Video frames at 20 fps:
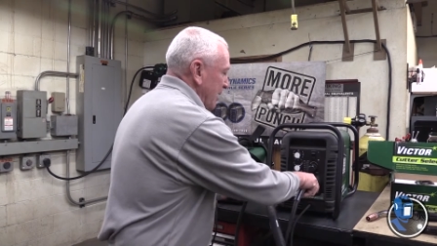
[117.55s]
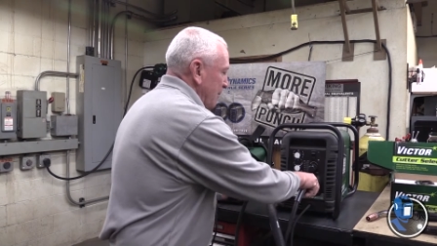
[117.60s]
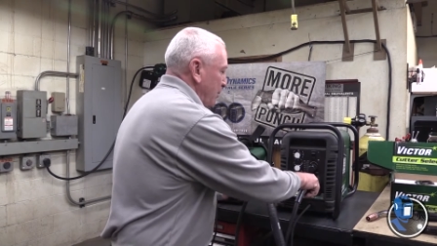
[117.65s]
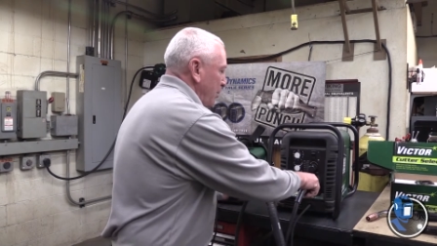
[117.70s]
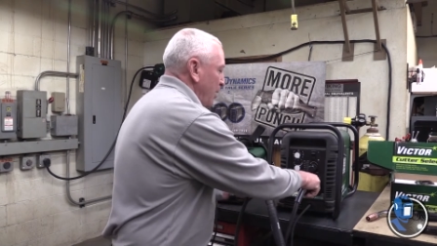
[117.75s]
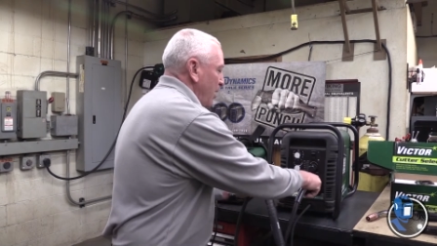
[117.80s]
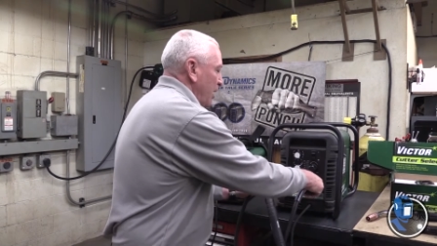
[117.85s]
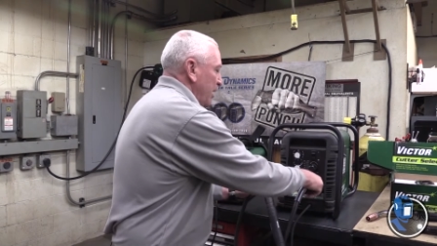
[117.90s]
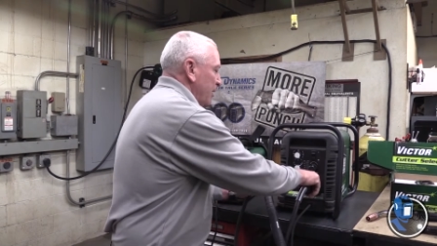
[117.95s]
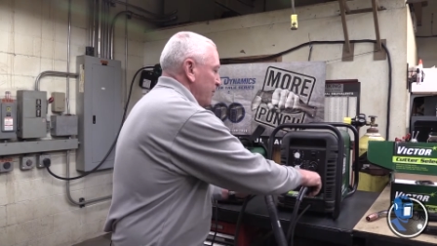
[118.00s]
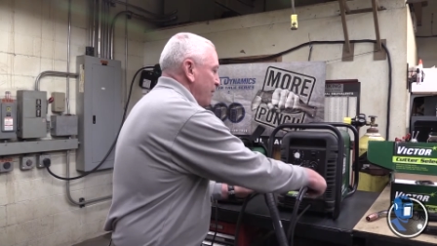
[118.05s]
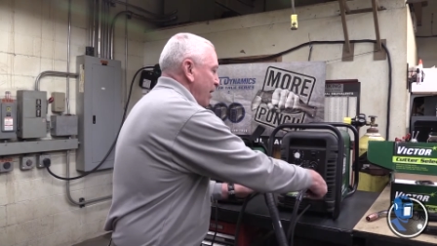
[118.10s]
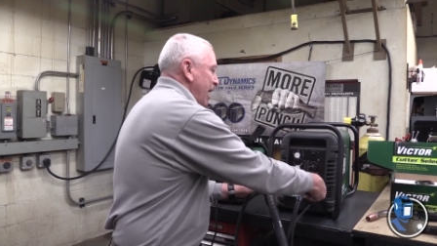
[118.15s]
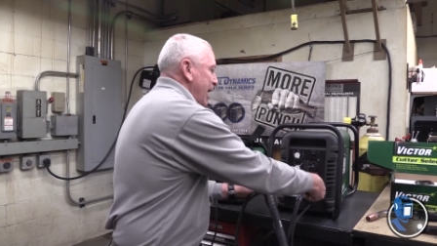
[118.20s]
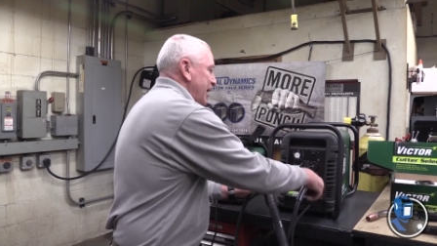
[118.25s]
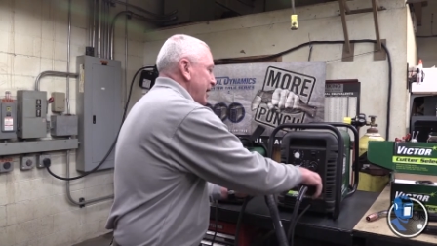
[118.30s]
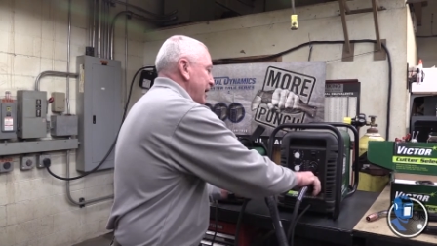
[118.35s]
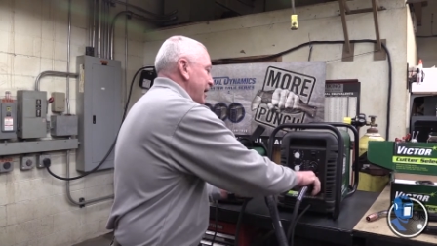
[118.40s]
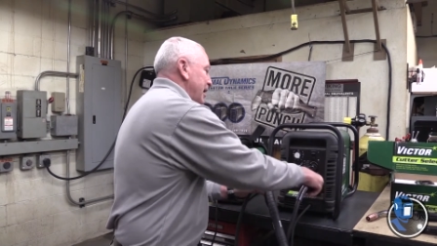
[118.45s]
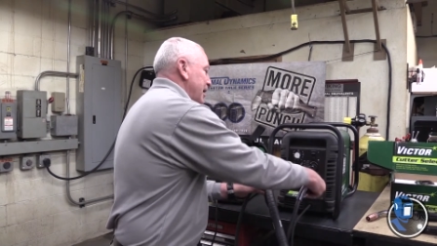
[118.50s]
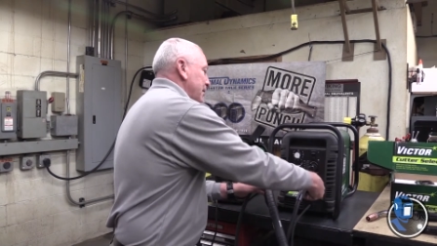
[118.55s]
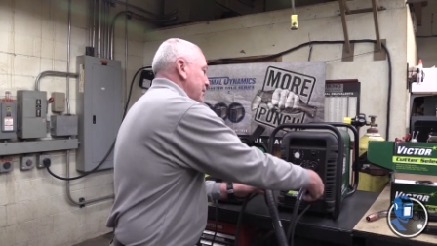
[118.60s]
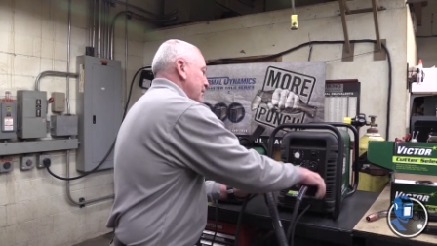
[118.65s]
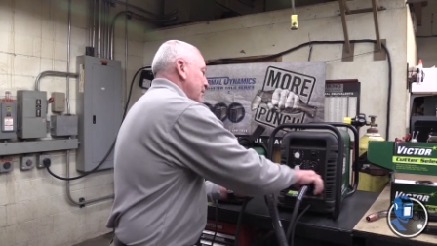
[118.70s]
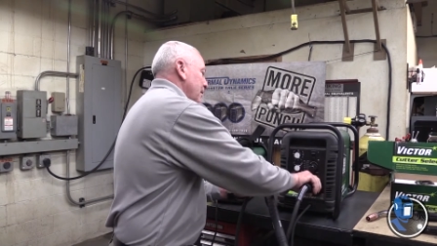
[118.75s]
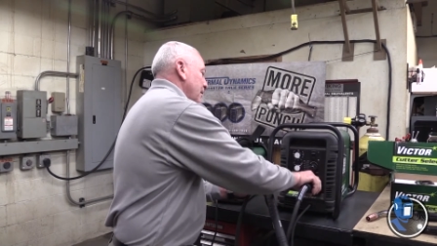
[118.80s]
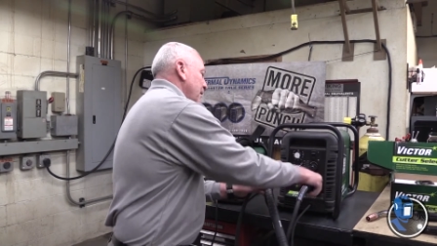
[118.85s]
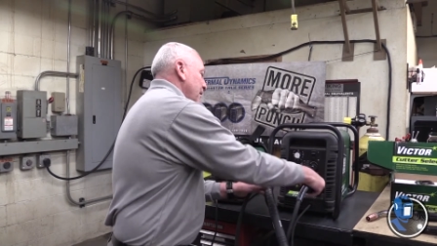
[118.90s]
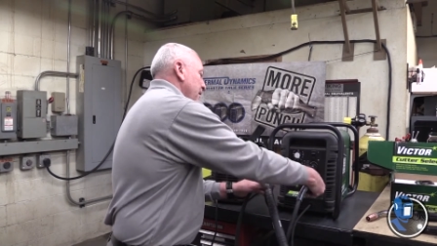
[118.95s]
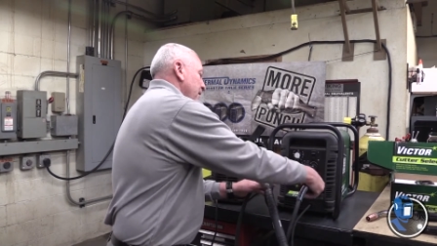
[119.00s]
and plug it right in.
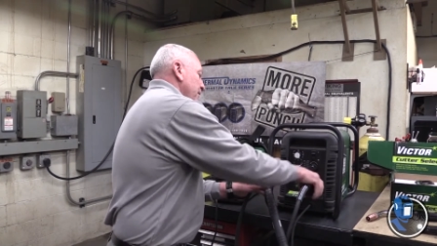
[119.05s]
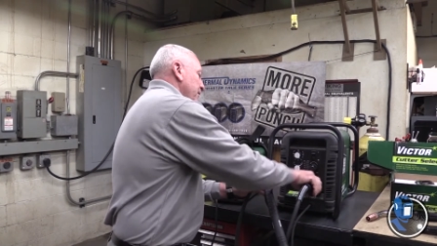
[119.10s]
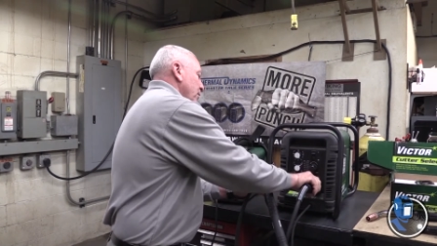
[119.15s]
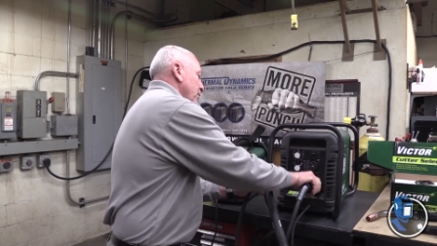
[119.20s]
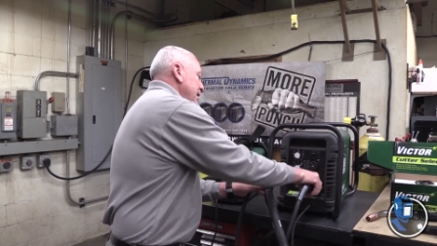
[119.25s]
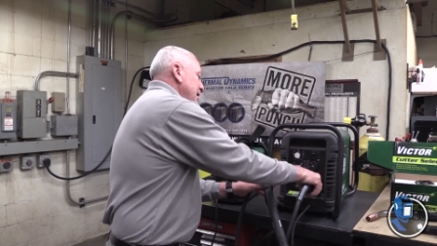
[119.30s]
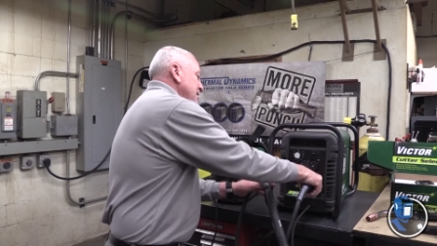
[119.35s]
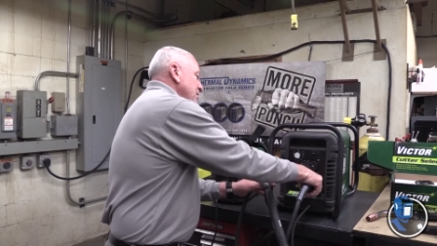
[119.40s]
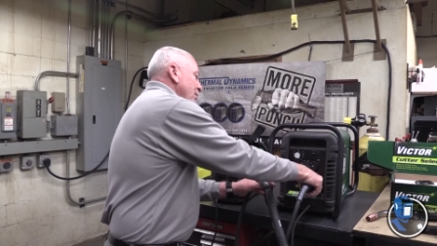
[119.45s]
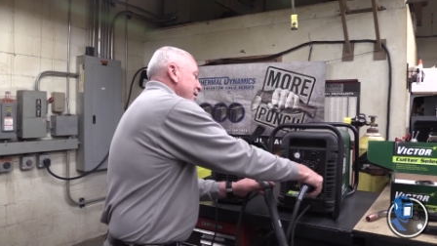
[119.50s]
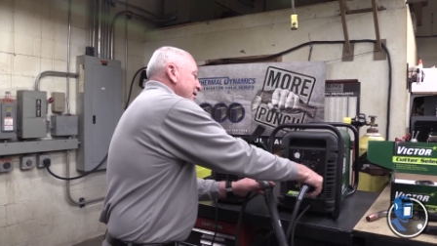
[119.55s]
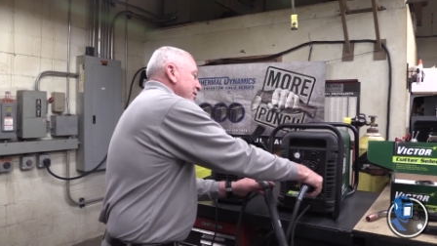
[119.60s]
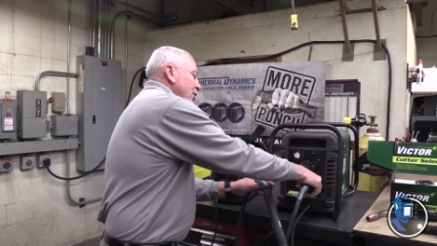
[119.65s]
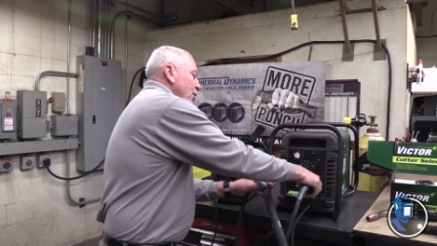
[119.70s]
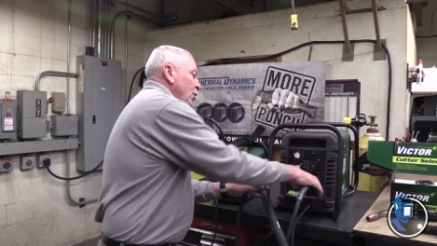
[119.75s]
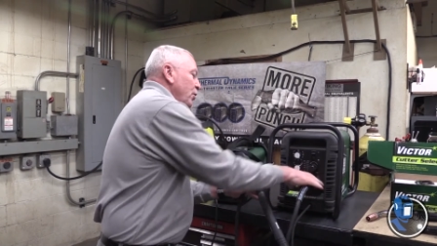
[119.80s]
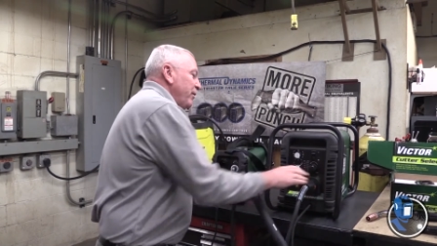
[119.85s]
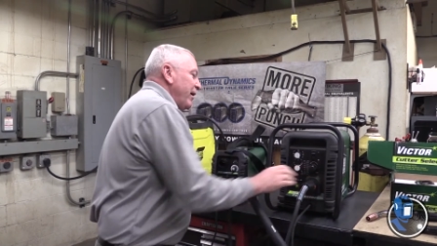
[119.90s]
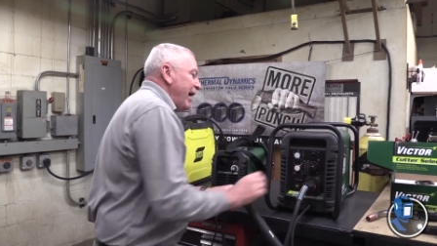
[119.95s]
The reason we do